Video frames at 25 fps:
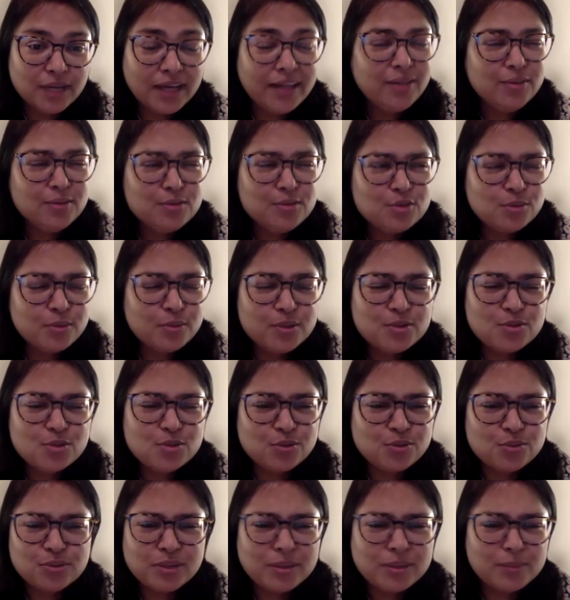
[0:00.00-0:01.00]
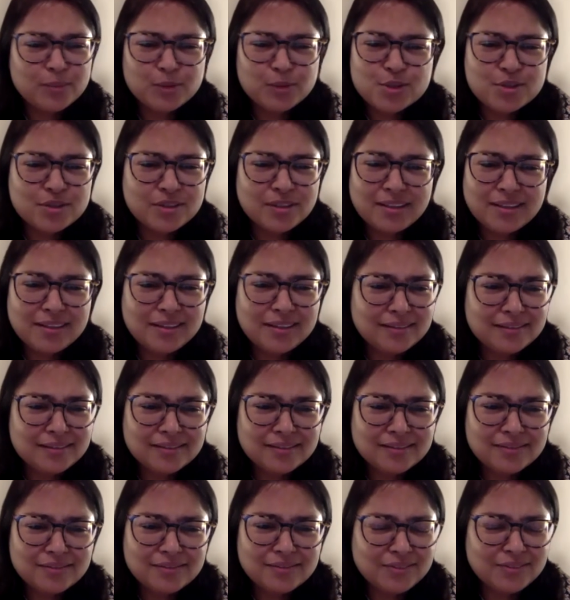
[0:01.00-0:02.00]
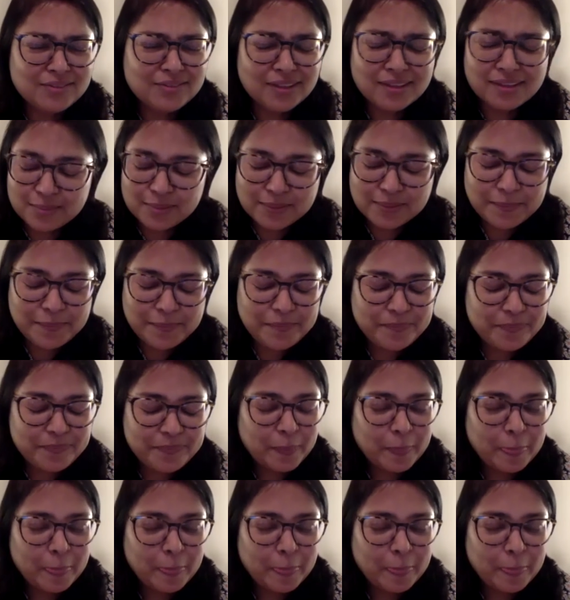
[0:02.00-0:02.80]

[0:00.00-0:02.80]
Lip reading: I used to be so emotionally vulnerable.